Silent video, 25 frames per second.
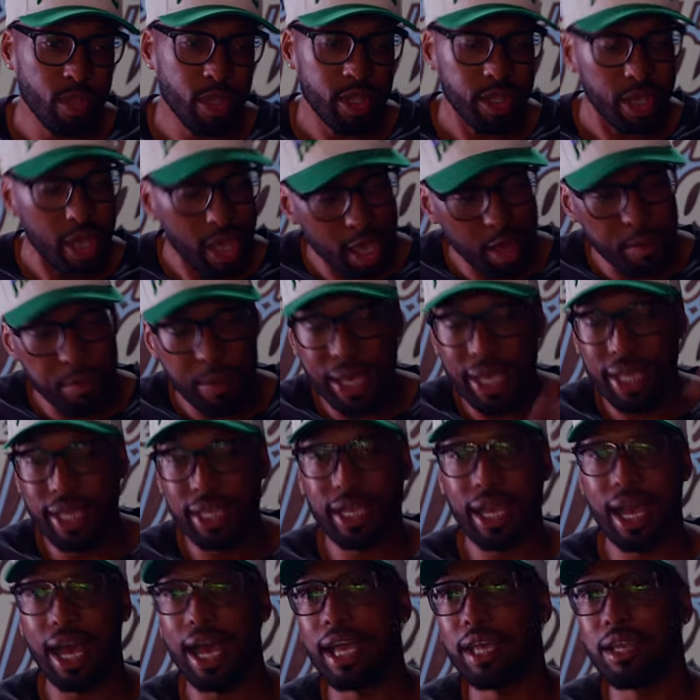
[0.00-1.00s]
yeah, man.
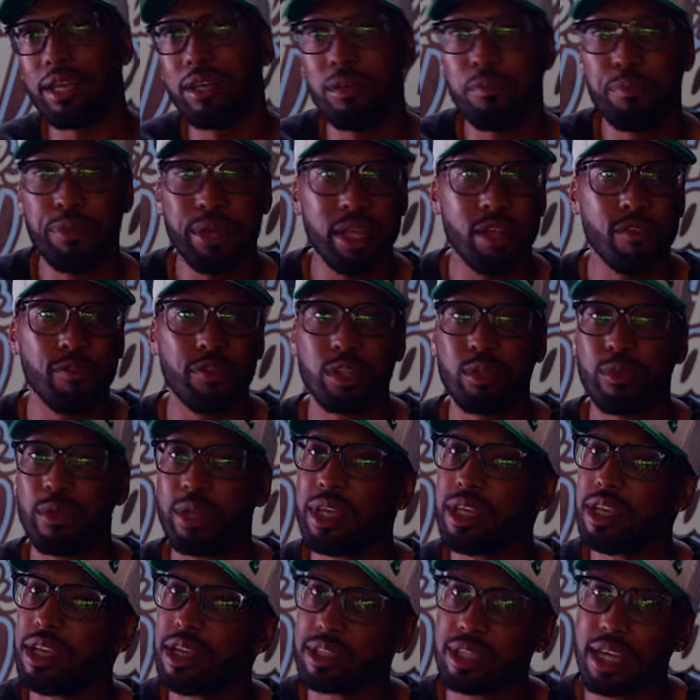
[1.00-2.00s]
Guy, you been here for
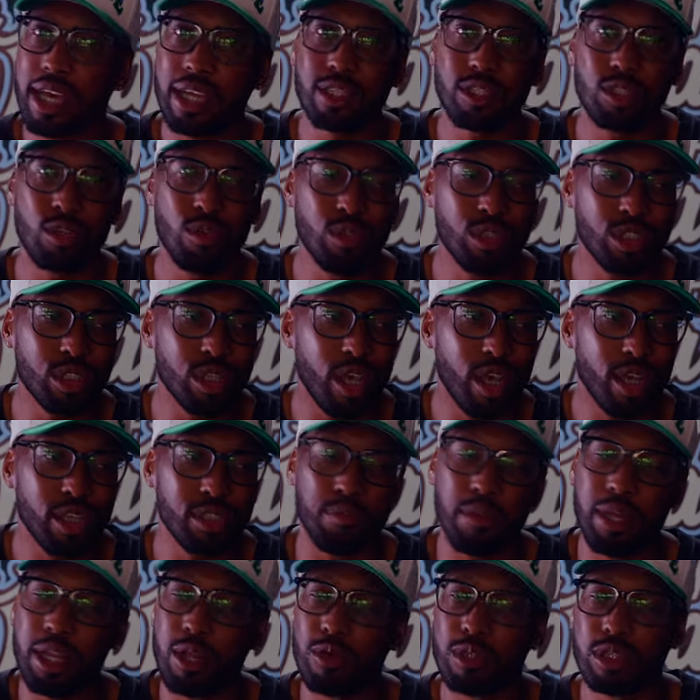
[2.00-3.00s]
three years, got two sons,
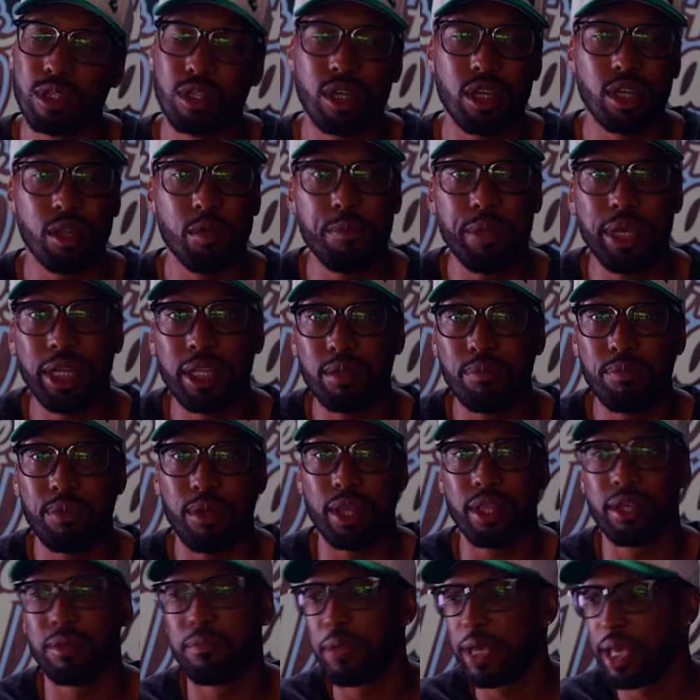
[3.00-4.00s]
man. It was good to meet the
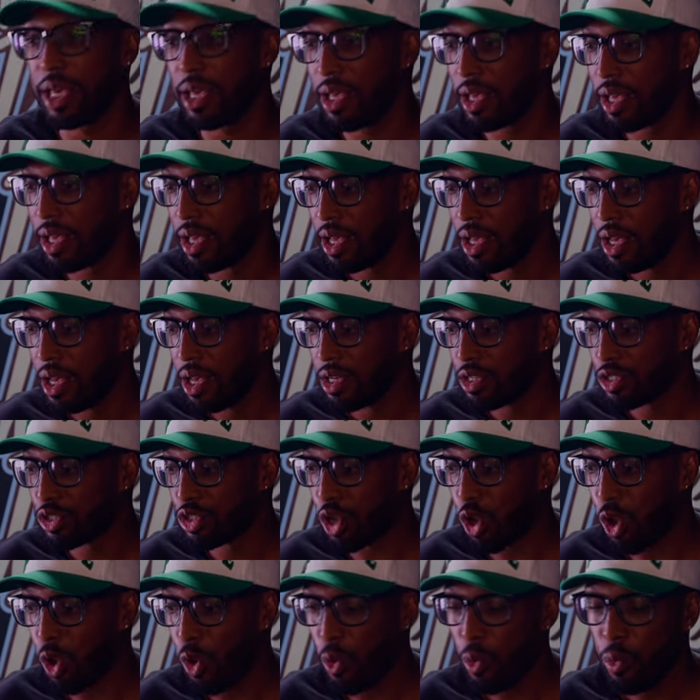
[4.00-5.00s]
brother, man.
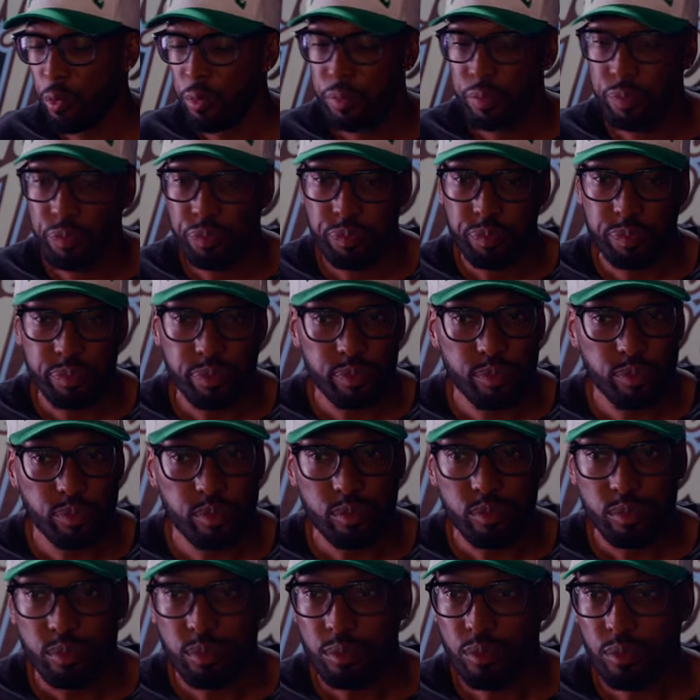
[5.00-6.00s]
So,
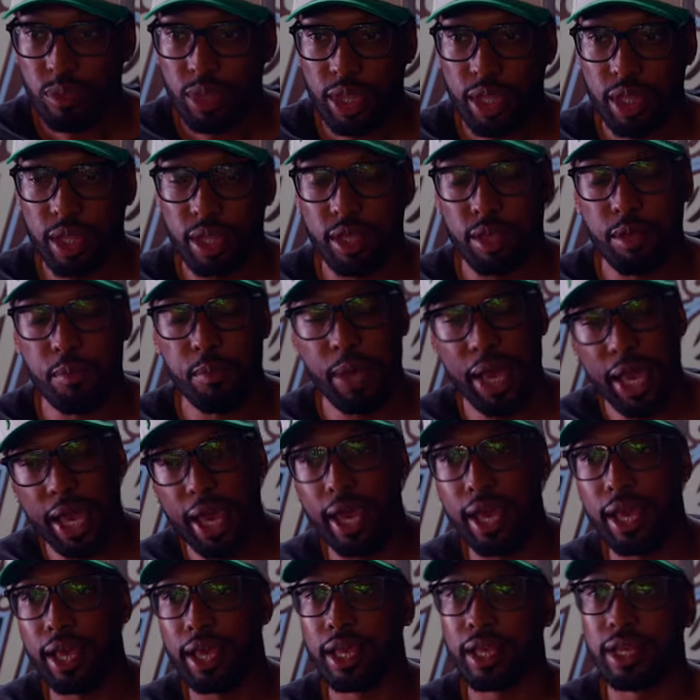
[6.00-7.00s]

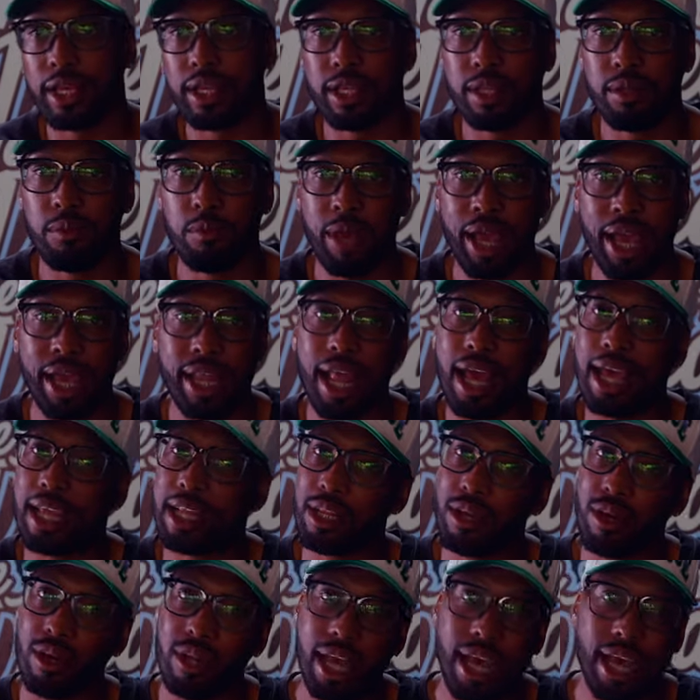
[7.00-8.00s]
man, man, that
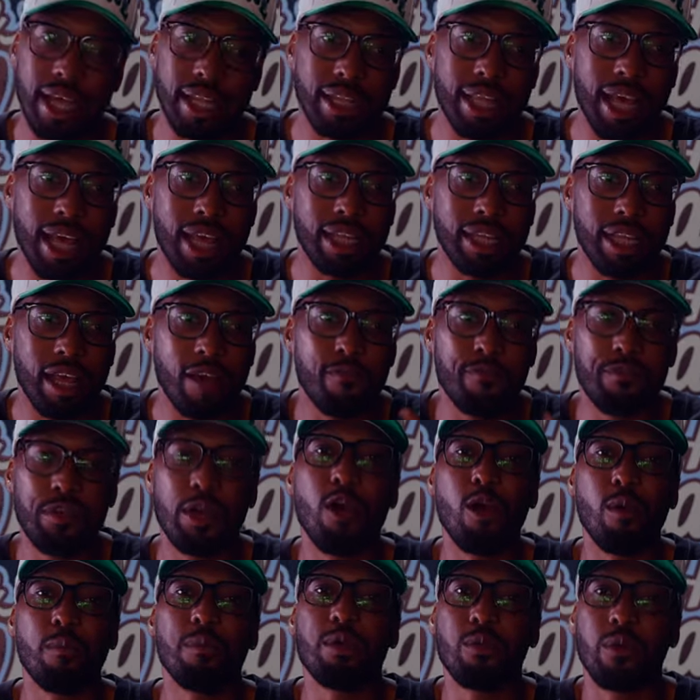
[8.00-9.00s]
yo, that that that
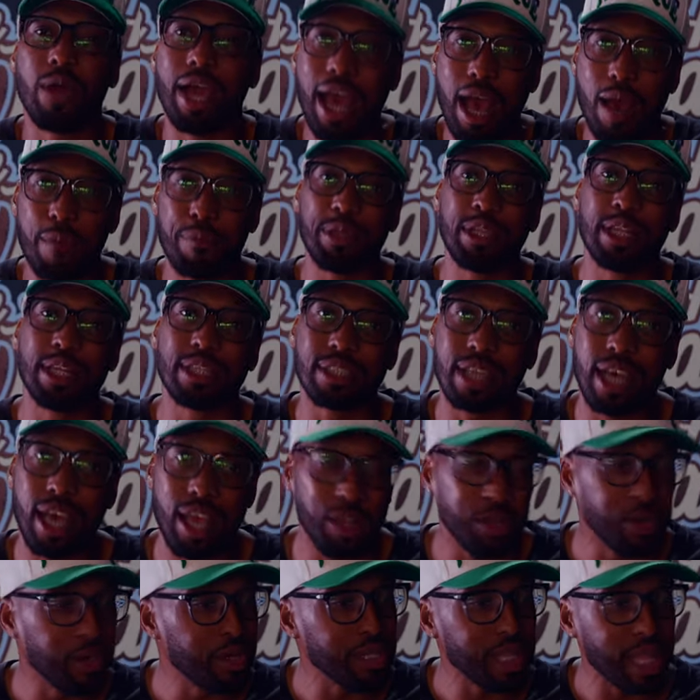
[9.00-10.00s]
filled me with happiness. I
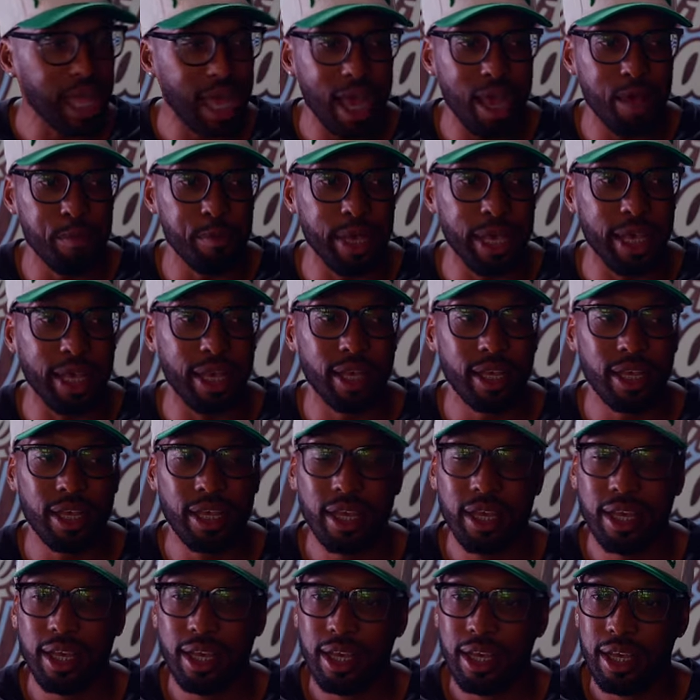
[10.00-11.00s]
ain't gonna lie, man.
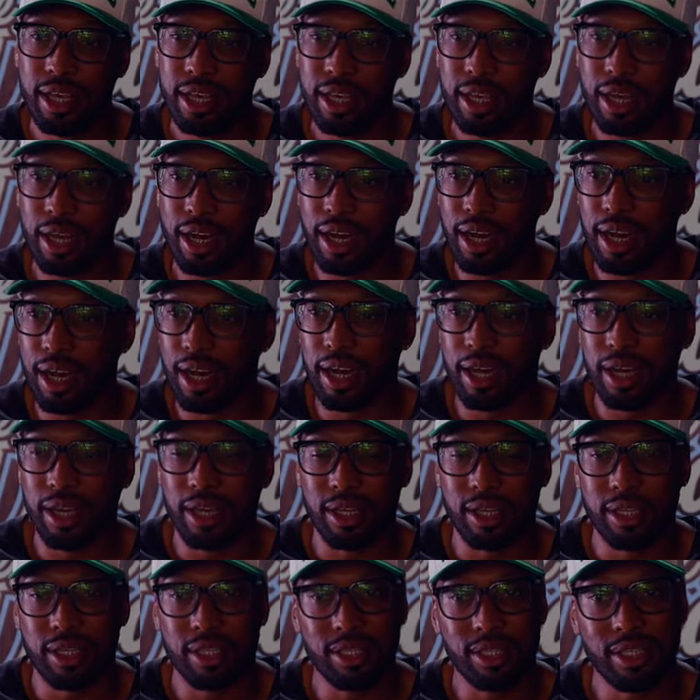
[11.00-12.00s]

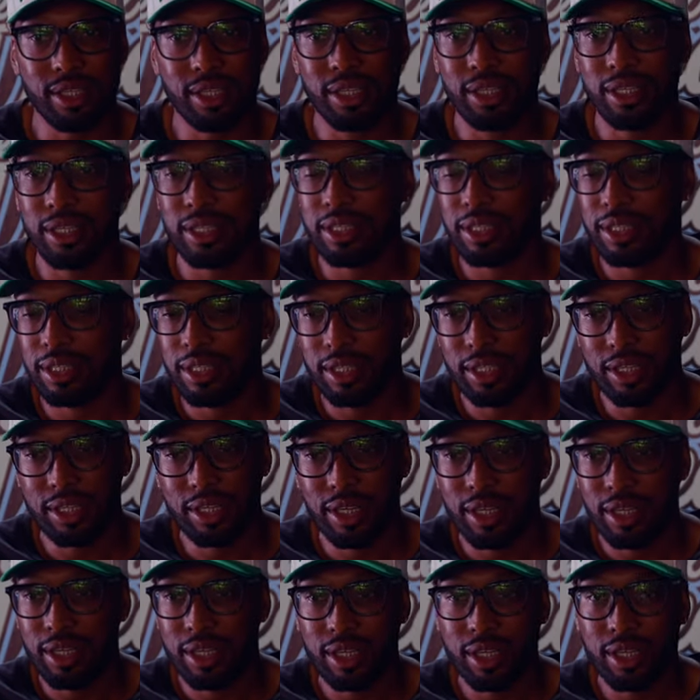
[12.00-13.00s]
Uh,
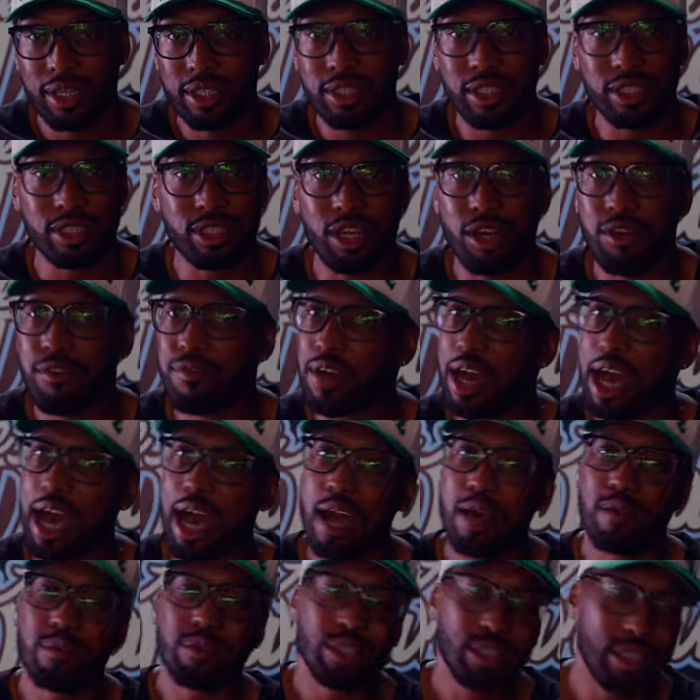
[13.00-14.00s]
just good
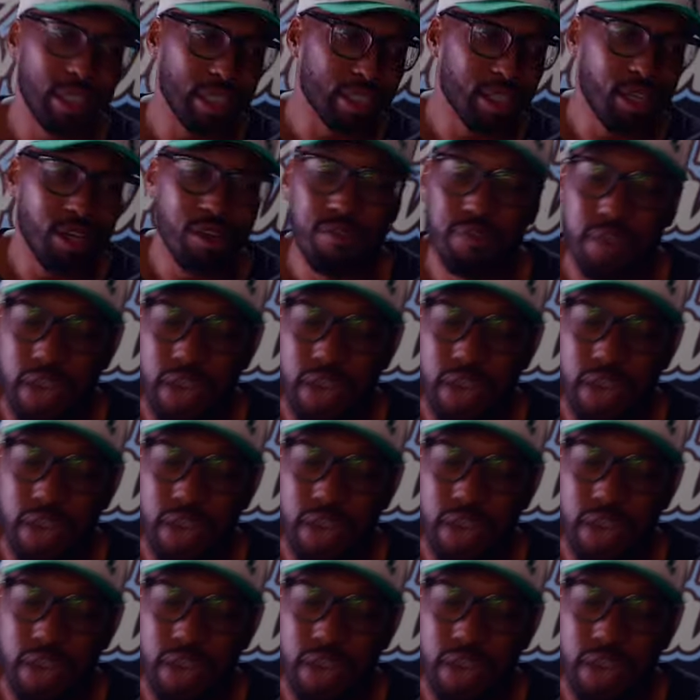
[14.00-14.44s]
vibes, just good